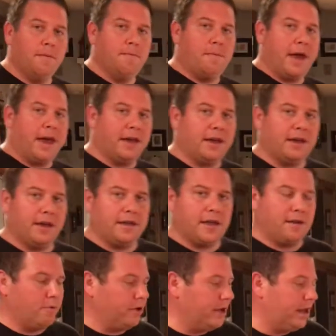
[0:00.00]
bake, and then
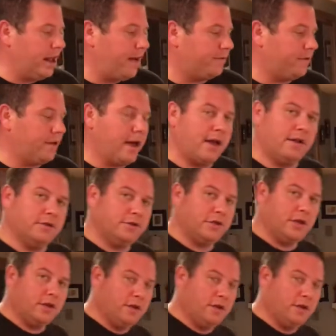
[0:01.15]
we'll eat after that. See you in a